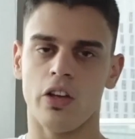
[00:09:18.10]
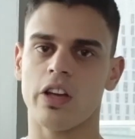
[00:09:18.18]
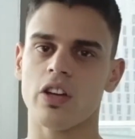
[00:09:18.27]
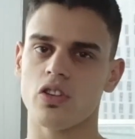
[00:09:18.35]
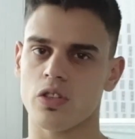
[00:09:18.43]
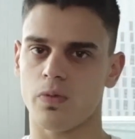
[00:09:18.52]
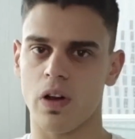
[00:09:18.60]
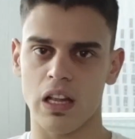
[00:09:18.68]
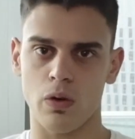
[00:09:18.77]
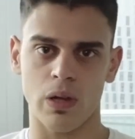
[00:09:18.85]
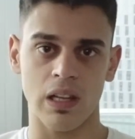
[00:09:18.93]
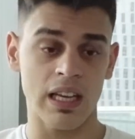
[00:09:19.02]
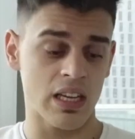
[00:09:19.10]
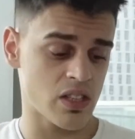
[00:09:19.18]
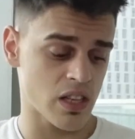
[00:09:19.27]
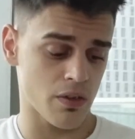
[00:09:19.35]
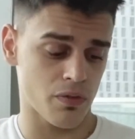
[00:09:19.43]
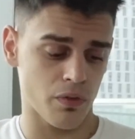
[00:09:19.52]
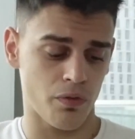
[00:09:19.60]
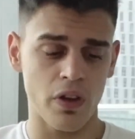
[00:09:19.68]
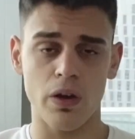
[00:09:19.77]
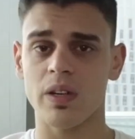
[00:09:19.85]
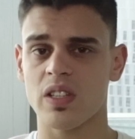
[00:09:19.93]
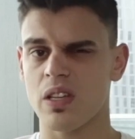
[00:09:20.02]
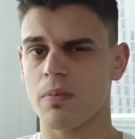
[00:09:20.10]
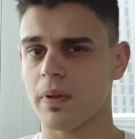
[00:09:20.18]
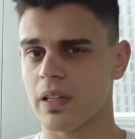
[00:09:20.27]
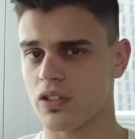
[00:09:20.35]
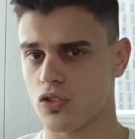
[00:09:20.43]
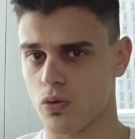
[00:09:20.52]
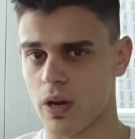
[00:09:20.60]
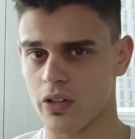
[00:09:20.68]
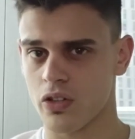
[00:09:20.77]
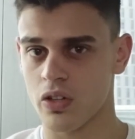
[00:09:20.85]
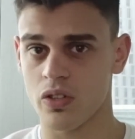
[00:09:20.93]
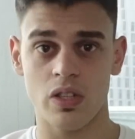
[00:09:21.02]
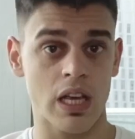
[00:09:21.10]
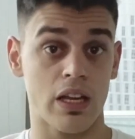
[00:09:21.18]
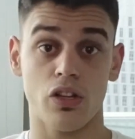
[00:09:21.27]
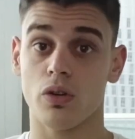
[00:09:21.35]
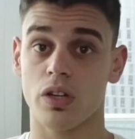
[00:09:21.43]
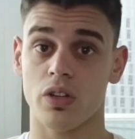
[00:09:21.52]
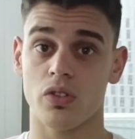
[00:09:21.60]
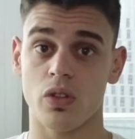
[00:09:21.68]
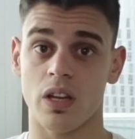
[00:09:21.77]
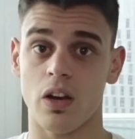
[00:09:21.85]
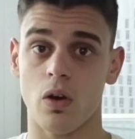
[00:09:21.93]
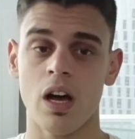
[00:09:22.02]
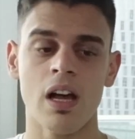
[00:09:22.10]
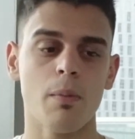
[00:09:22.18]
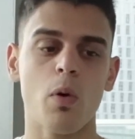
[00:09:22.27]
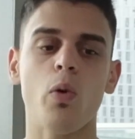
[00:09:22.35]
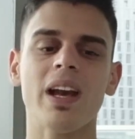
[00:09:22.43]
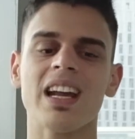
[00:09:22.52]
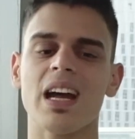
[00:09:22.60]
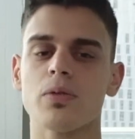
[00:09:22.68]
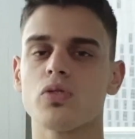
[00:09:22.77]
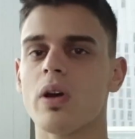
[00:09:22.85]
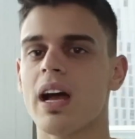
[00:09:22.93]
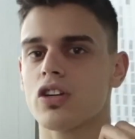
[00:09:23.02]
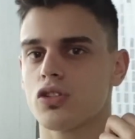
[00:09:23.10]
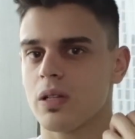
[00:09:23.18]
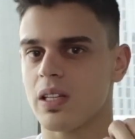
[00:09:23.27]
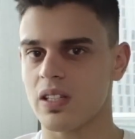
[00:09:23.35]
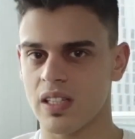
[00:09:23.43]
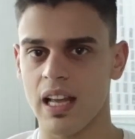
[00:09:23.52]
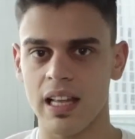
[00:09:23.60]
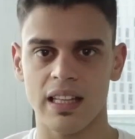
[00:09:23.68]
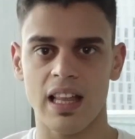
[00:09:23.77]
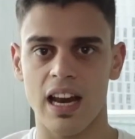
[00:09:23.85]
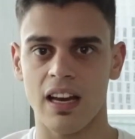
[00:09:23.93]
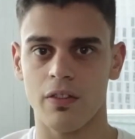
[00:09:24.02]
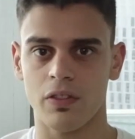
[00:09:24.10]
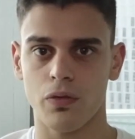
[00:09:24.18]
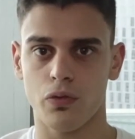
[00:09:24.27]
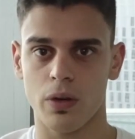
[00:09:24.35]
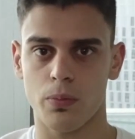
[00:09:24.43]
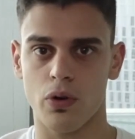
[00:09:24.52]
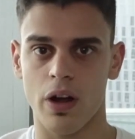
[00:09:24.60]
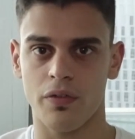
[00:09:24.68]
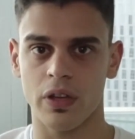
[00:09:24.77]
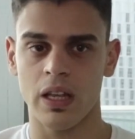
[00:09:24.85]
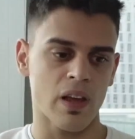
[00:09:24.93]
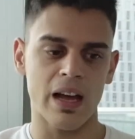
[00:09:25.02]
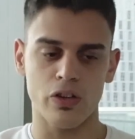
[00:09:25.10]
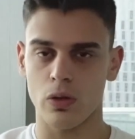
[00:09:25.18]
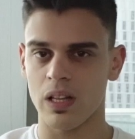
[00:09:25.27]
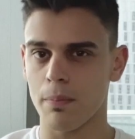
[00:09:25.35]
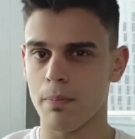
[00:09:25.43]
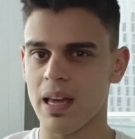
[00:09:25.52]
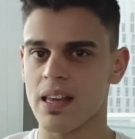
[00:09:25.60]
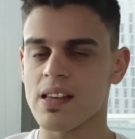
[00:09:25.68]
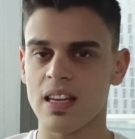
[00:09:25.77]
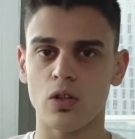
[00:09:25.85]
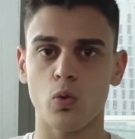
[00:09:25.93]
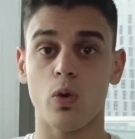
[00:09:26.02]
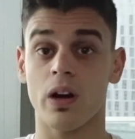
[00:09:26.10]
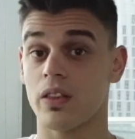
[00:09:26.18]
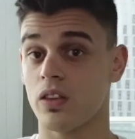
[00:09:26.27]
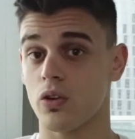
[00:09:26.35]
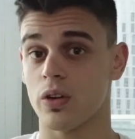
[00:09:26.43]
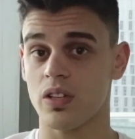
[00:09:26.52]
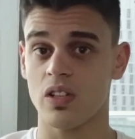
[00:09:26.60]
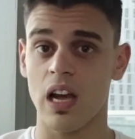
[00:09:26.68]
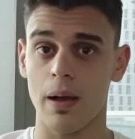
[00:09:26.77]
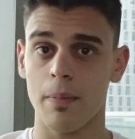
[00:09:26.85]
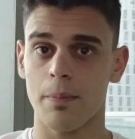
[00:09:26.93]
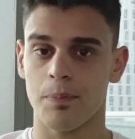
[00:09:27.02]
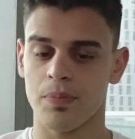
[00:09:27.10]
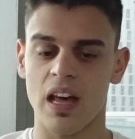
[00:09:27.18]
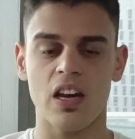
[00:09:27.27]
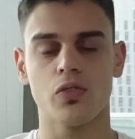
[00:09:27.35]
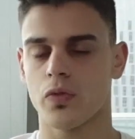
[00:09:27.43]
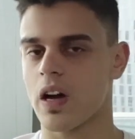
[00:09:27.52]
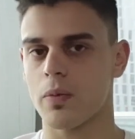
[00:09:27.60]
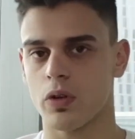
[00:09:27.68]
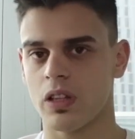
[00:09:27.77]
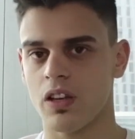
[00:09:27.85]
You can just follow a list of very simple instructions and you're good to go. But when it comes to actually selling that N F T for a profit, actually making it worth your time, that is far more